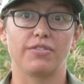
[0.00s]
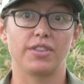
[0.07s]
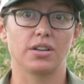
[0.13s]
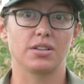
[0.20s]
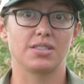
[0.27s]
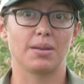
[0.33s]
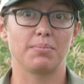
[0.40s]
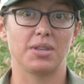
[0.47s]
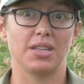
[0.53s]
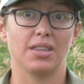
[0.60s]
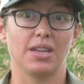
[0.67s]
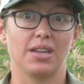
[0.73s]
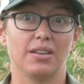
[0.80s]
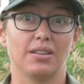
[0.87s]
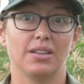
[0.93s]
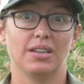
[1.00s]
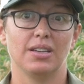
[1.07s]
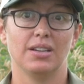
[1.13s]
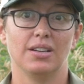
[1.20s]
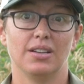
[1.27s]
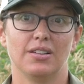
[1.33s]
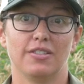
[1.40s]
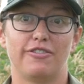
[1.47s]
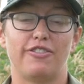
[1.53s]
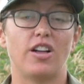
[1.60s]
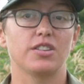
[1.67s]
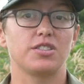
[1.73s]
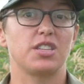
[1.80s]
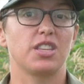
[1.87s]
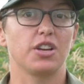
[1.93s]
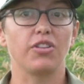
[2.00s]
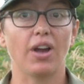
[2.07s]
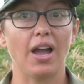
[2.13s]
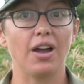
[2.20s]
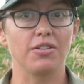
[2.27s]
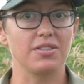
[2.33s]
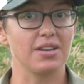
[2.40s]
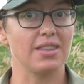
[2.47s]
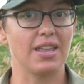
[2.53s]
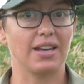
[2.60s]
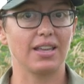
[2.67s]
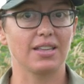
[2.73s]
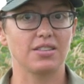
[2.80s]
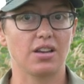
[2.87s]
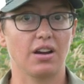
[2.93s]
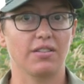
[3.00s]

or if there's something that falls to the ground and then gets